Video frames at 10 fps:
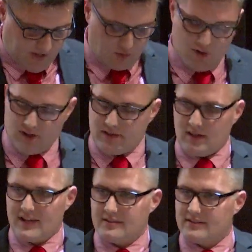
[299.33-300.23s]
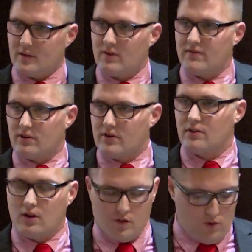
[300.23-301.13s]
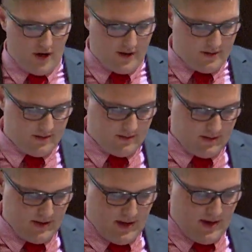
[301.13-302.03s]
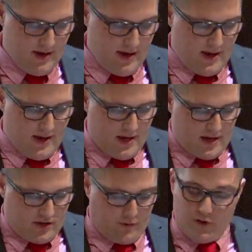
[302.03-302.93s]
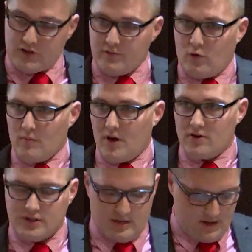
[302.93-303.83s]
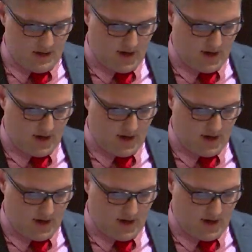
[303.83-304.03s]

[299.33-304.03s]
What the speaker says: as well as the lessons that we've learned along the way. So first and foremost,